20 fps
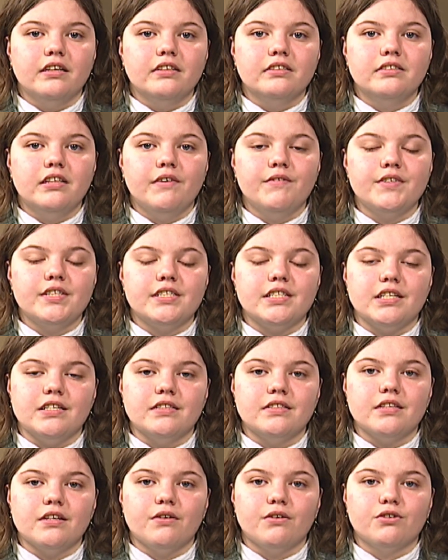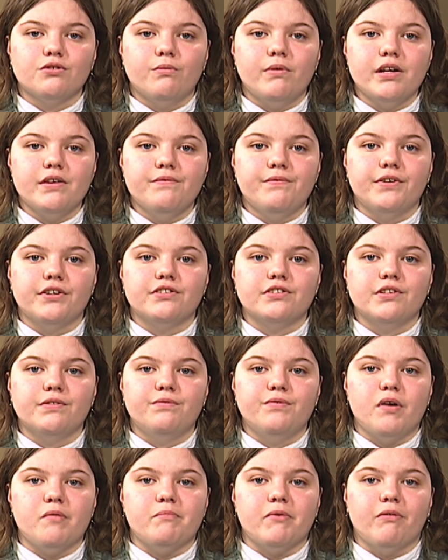17th, or 21st of
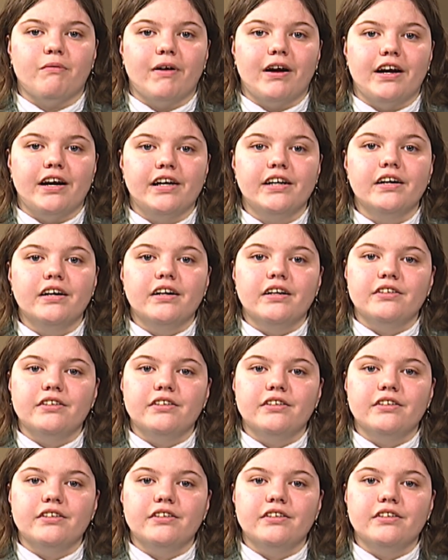February